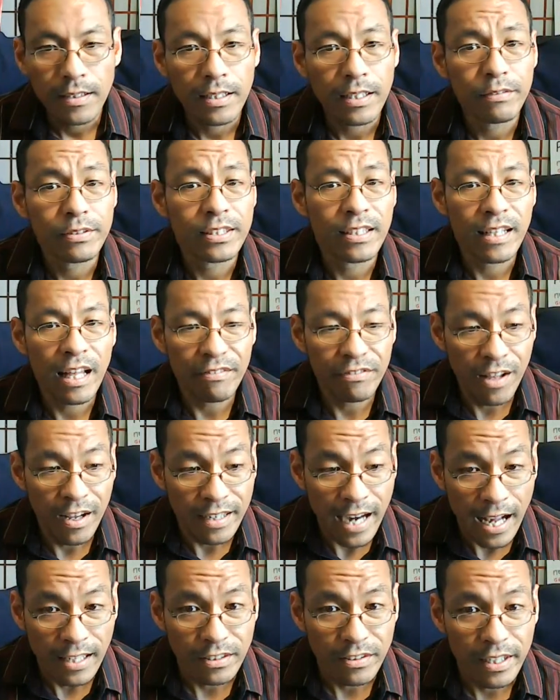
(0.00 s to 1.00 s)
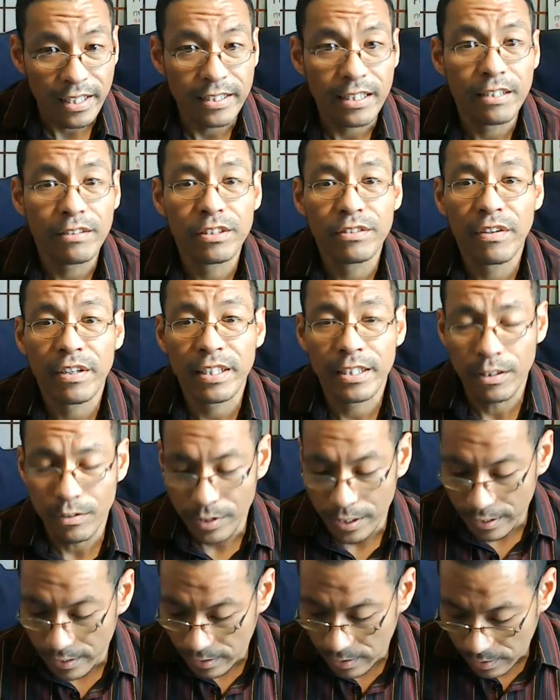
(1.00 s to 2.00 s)
he was a lifelong Nazarite. He was very
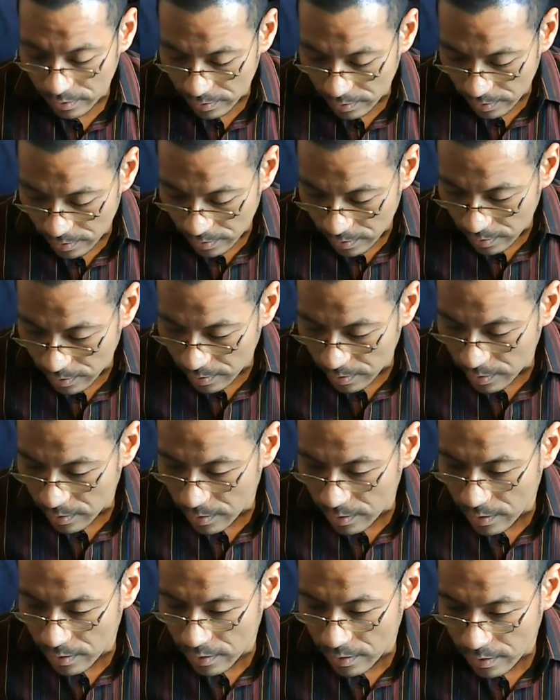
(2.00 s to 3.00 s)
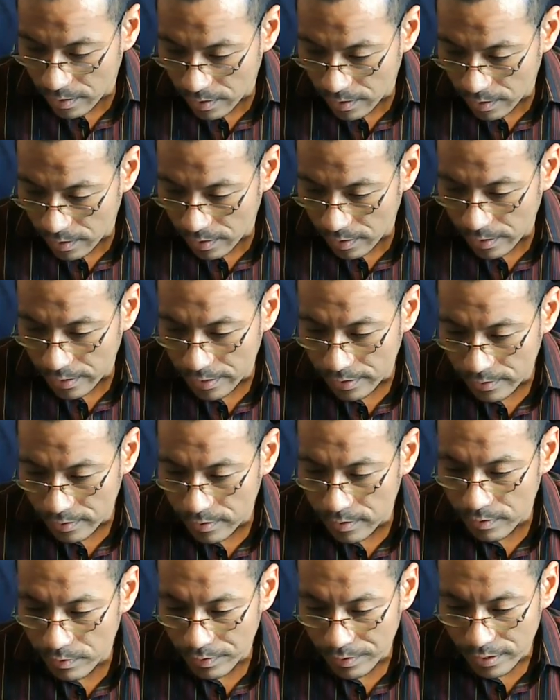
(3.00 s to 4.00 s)
holy.
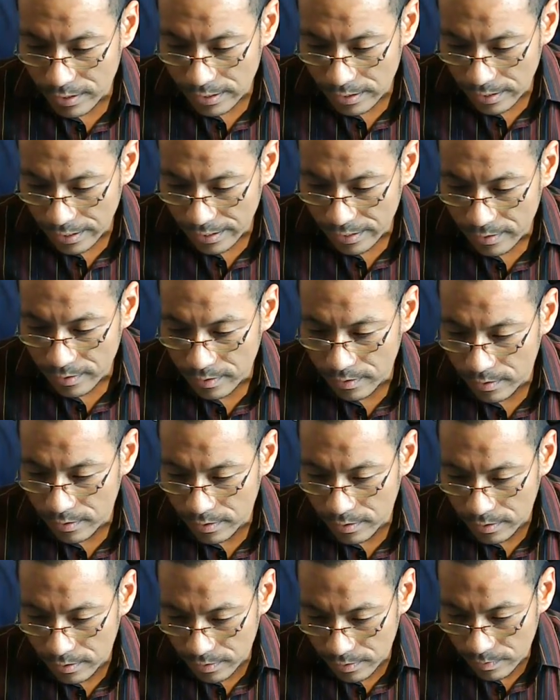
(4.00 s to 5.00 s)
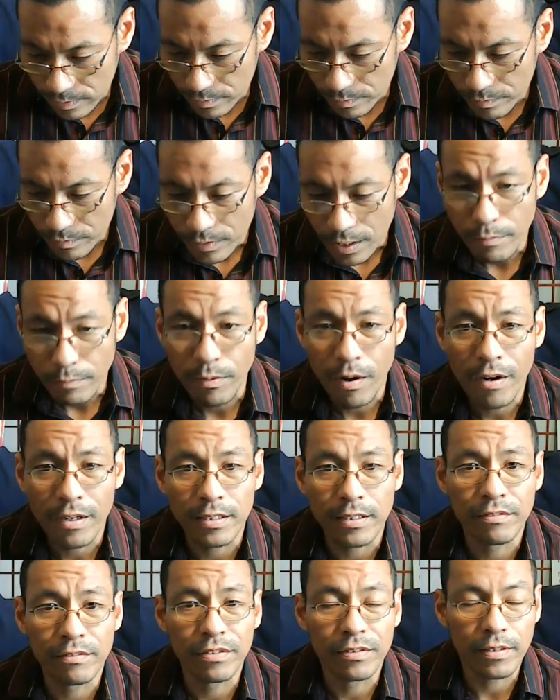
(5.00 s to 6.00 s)
He's a
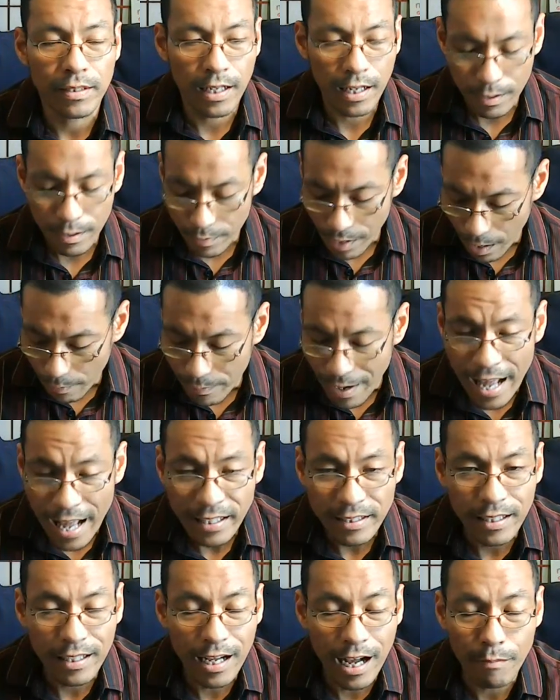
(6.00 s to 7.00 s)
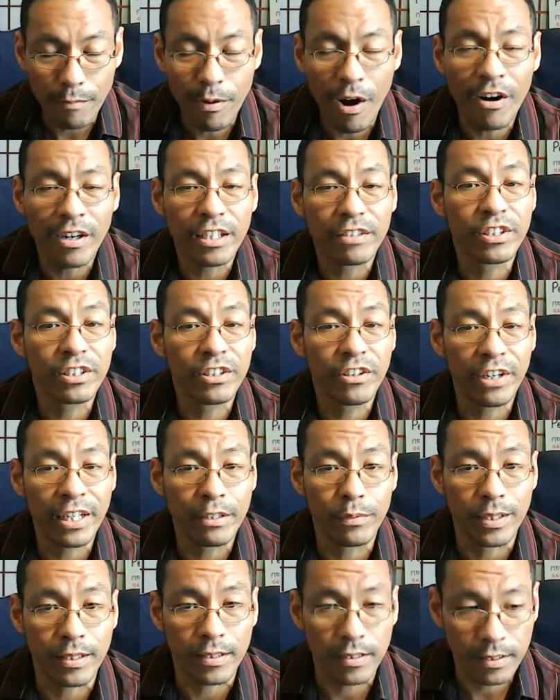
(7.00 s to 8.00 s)
part of the
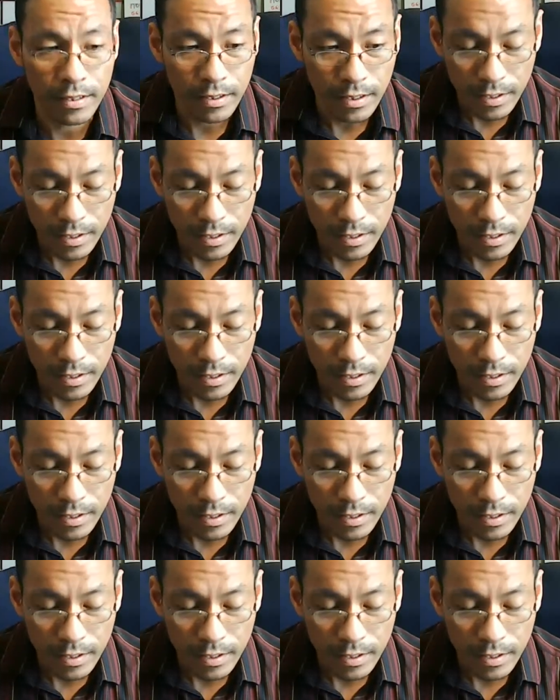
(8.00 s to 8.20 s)
great work.